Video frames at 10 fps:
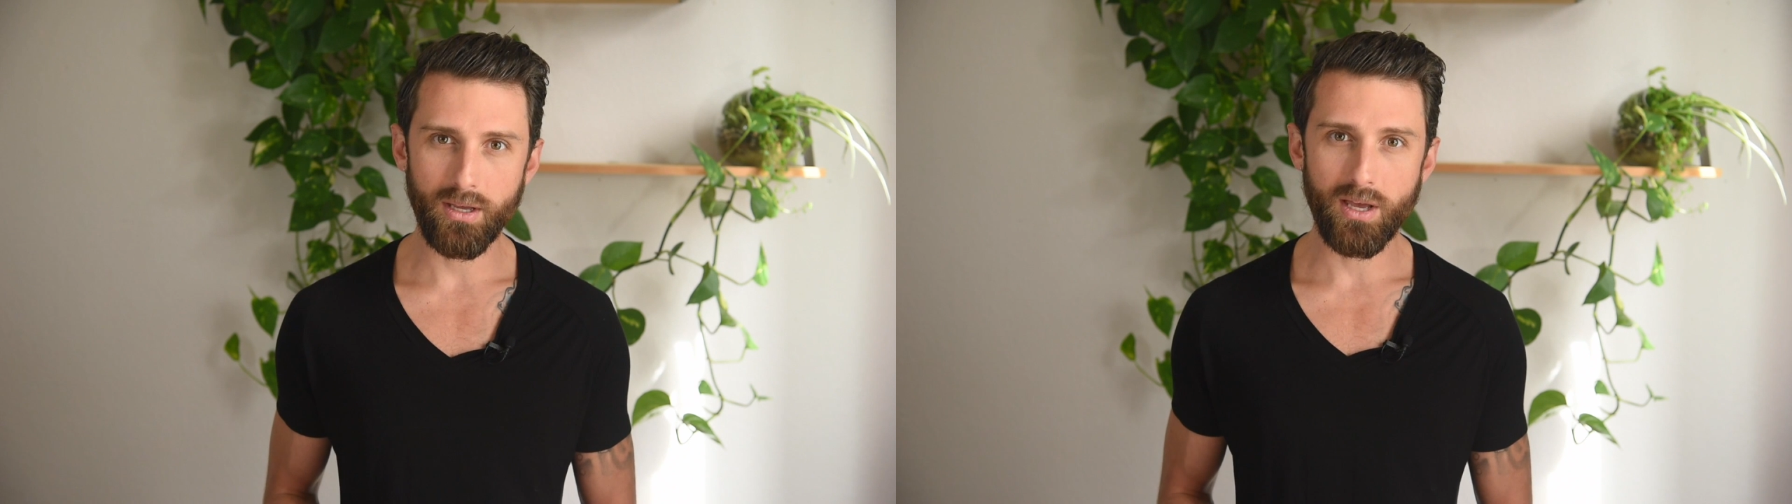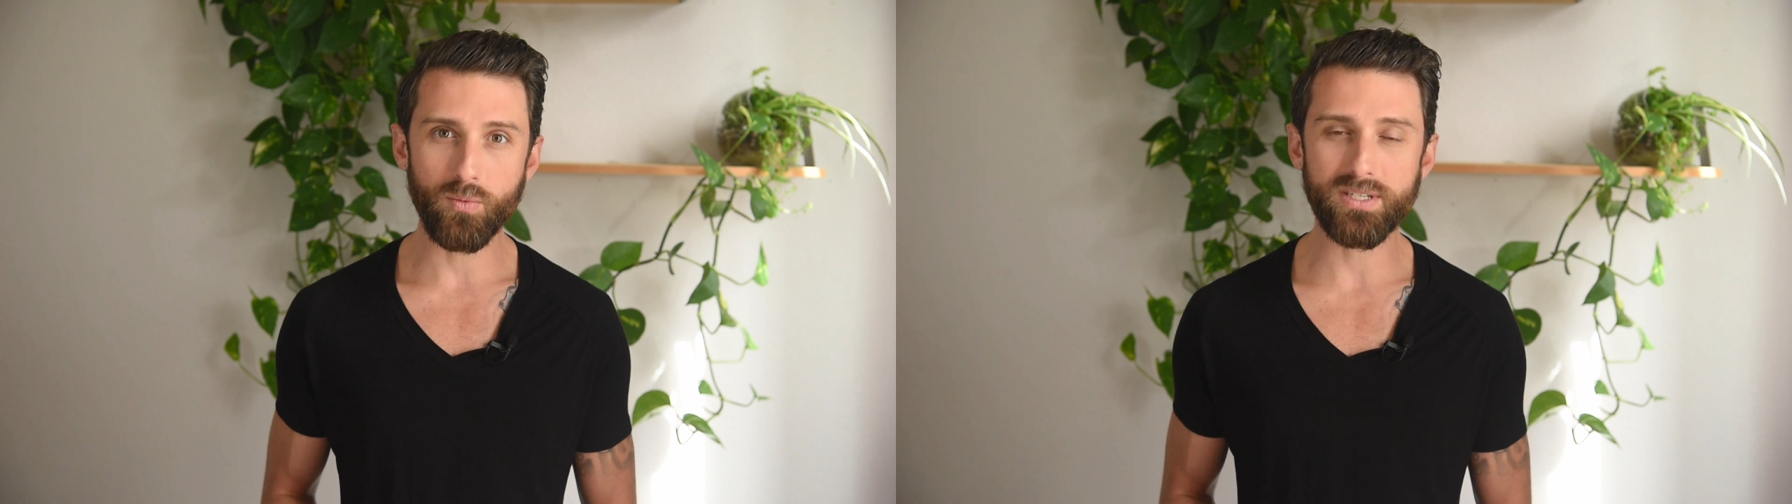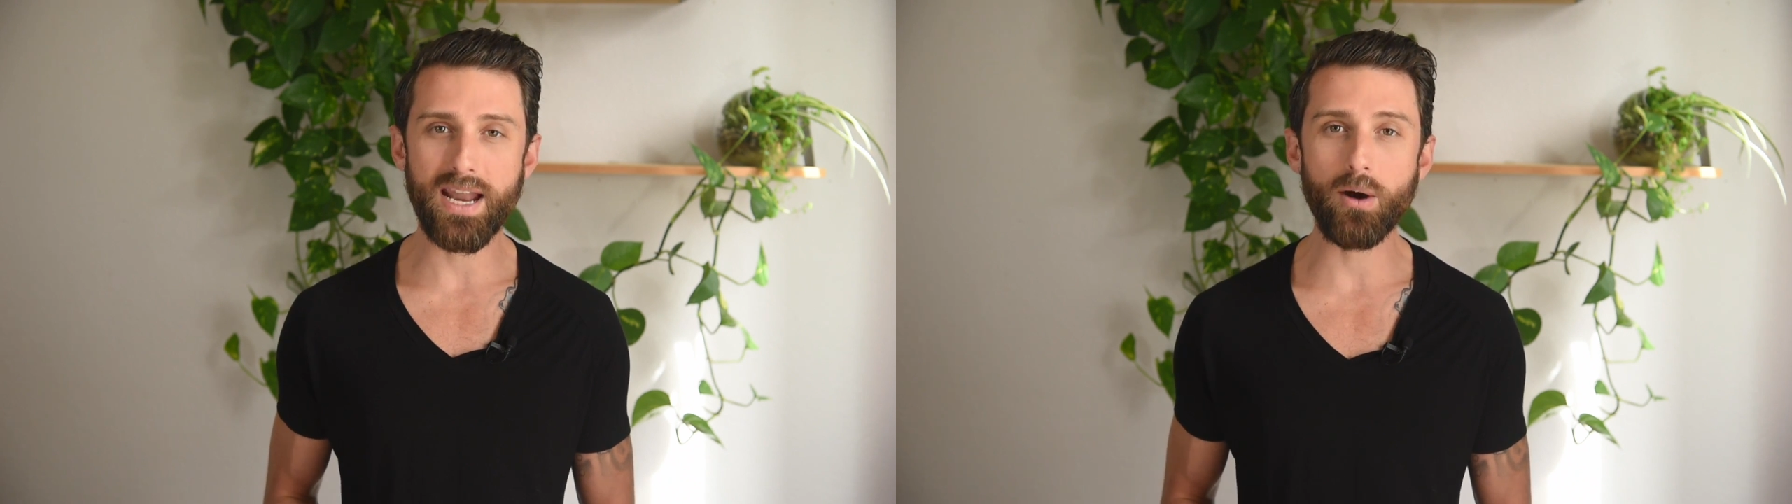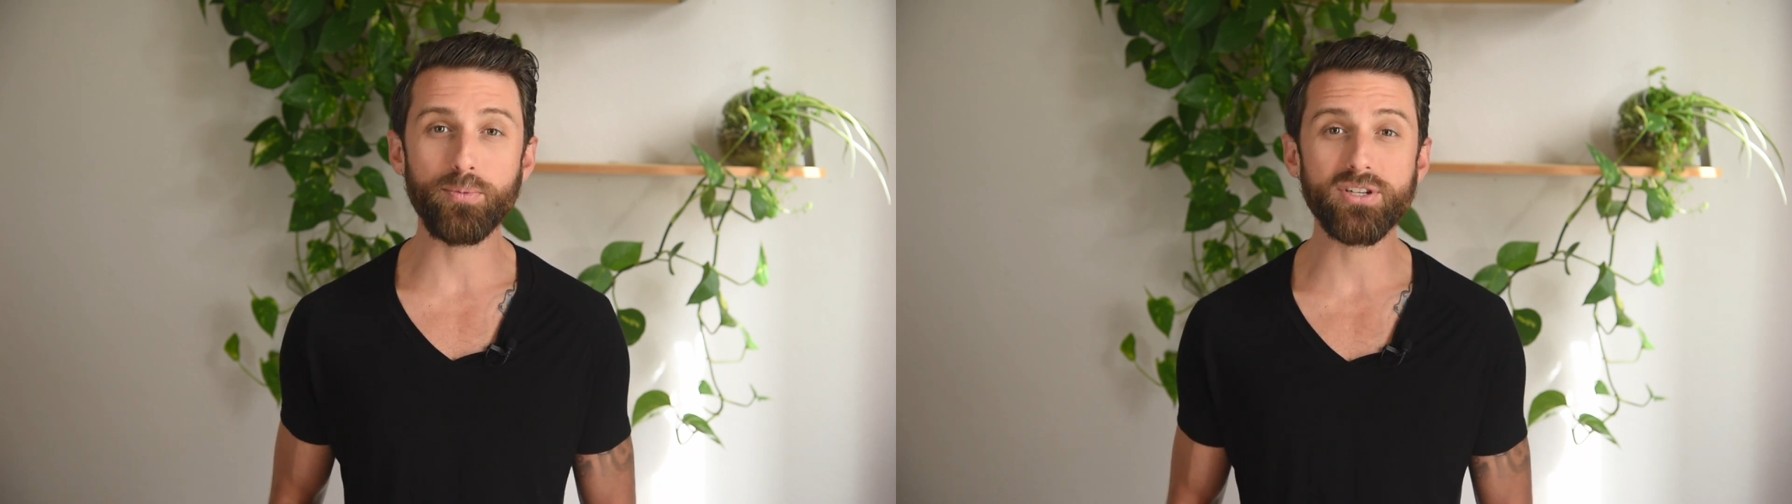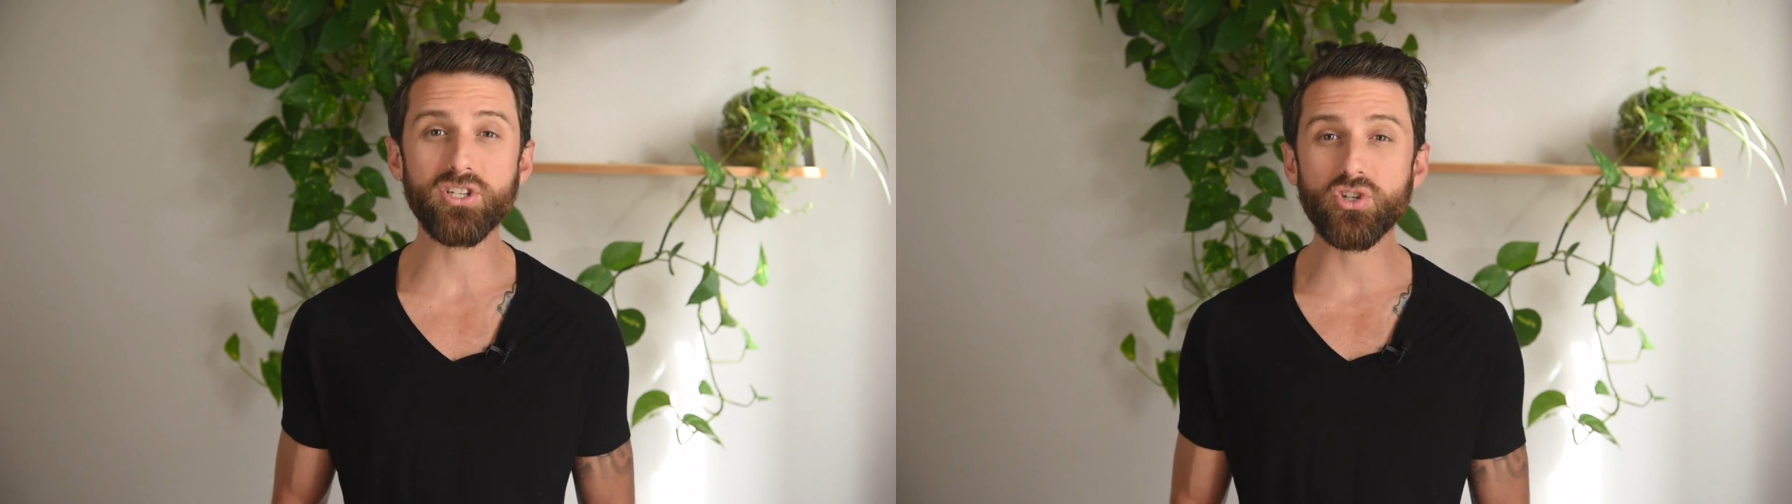and was now
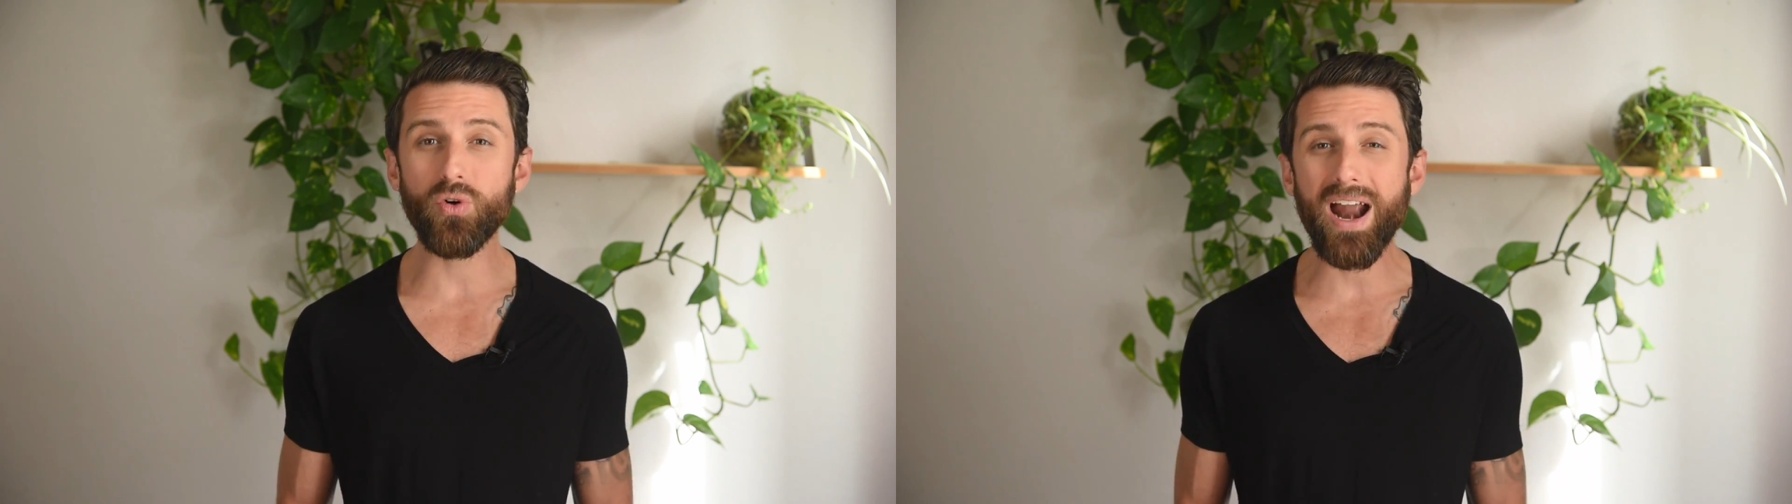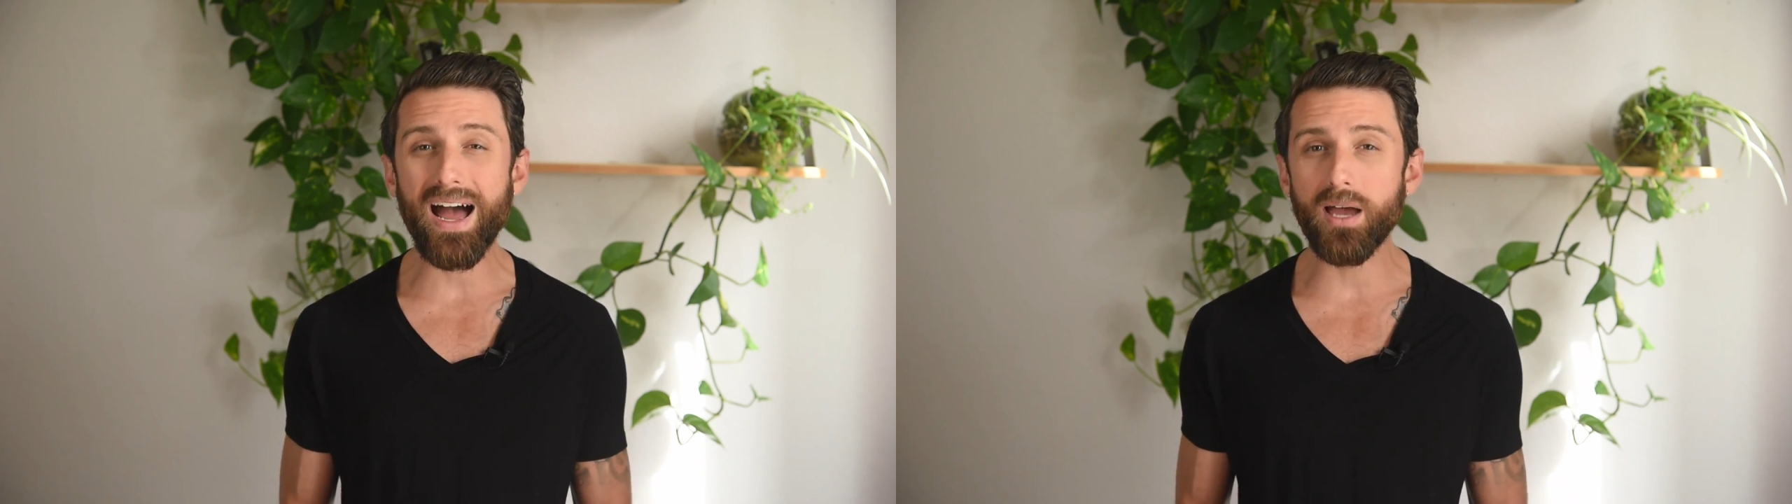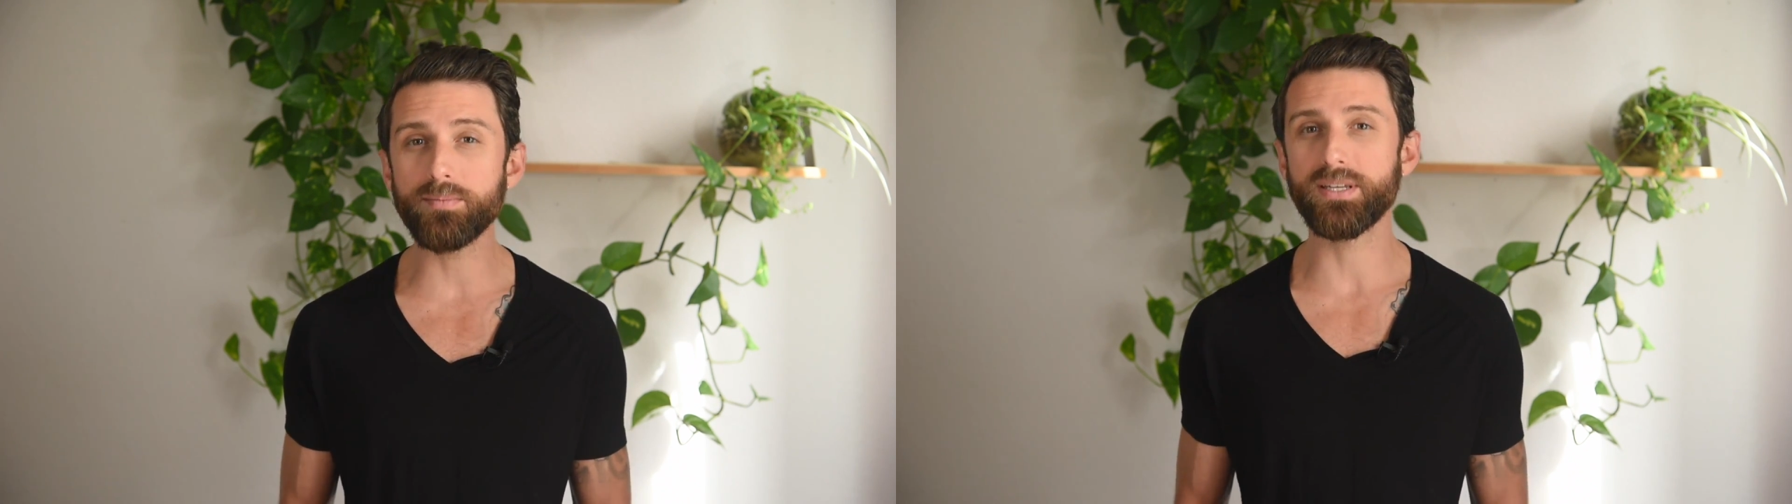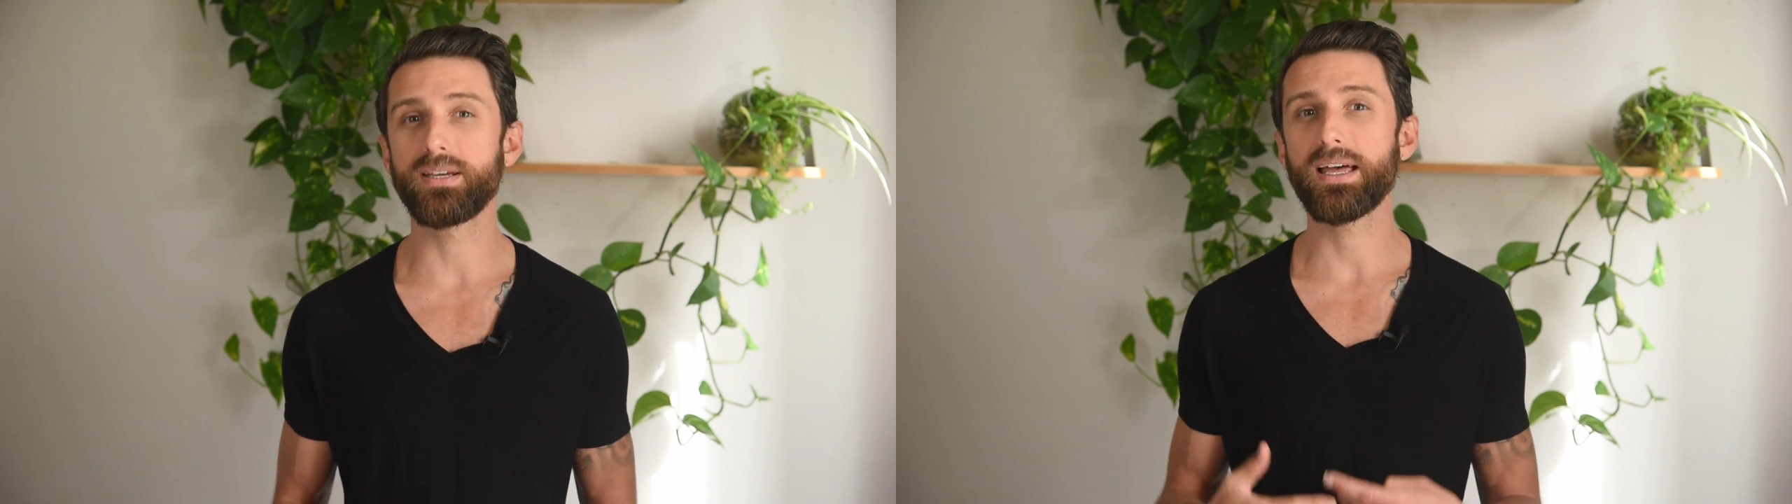prescribed